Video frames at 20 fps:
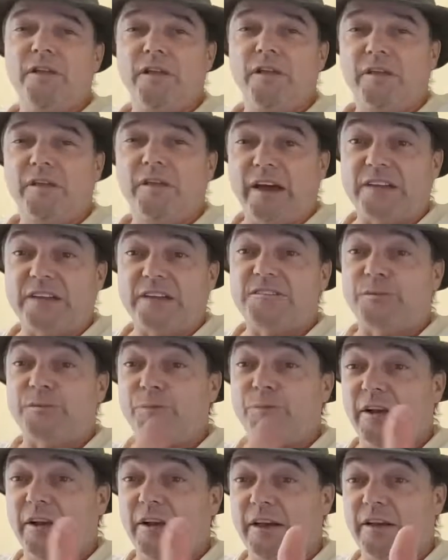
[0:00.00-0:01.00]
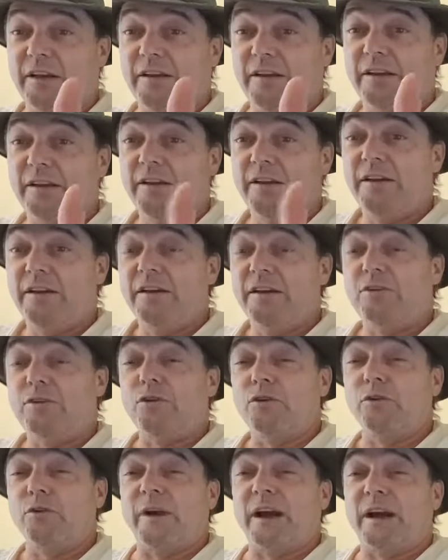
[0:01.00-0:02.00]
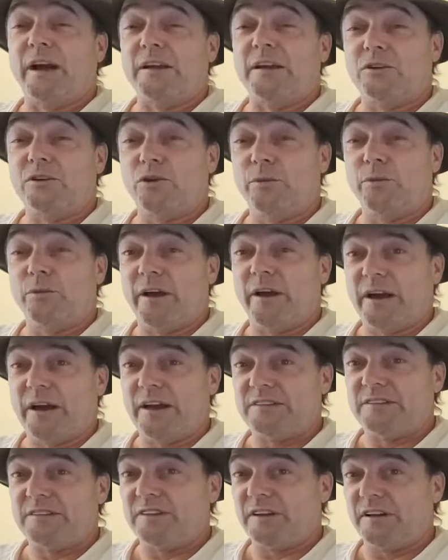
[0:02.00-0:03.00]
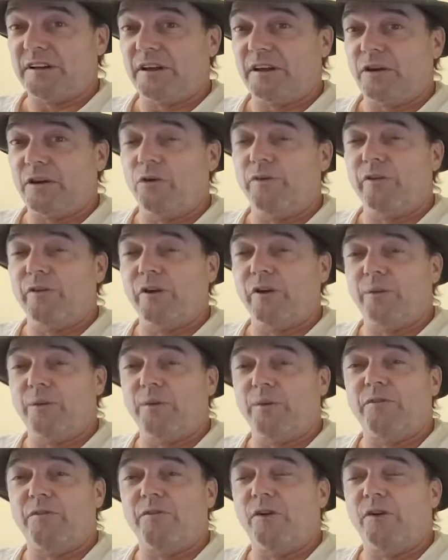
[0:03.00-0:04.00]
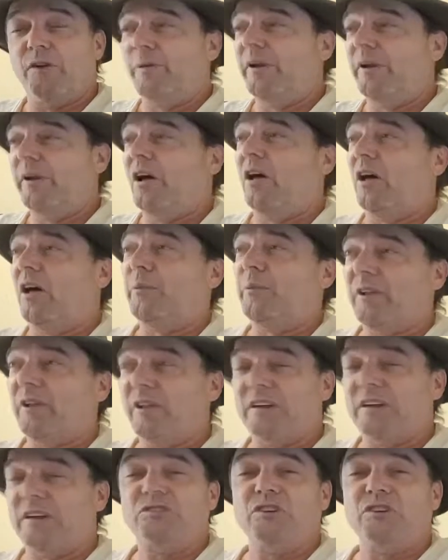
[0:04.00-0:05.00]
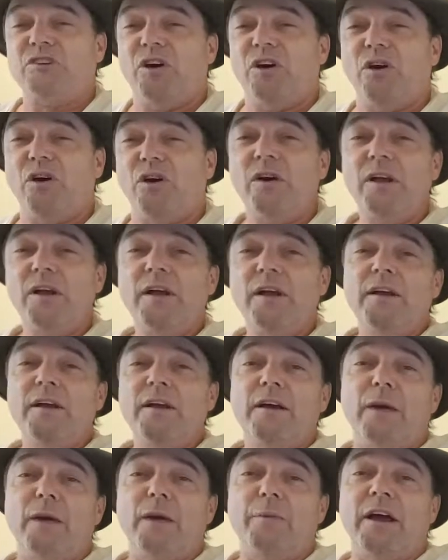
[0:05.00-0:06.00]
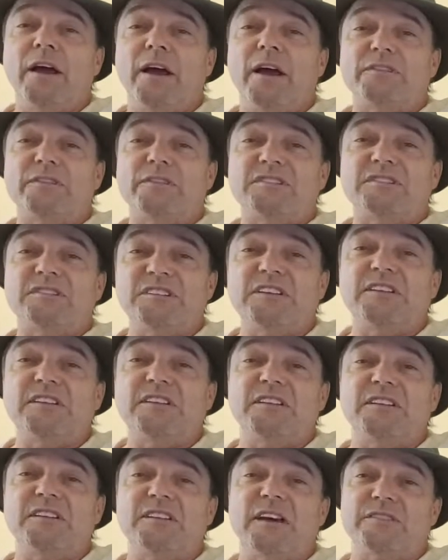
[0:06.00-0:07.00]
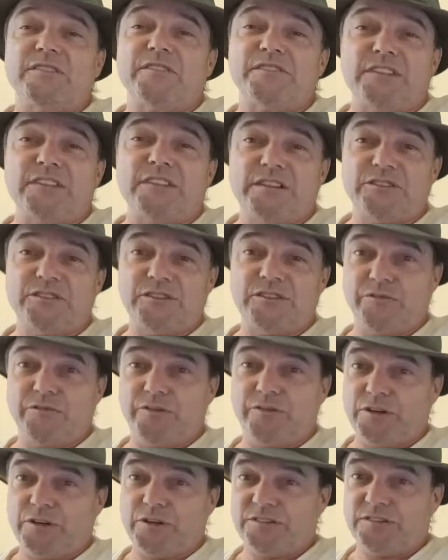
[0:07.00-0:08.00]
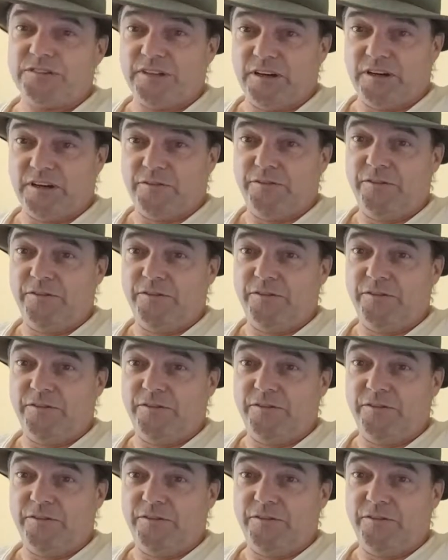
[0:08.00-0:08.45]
That's the plan. Turbine guy is going to get over there. I'm going to film it all. I'm going to let you know. I'm going to have you see the devastation for yourself.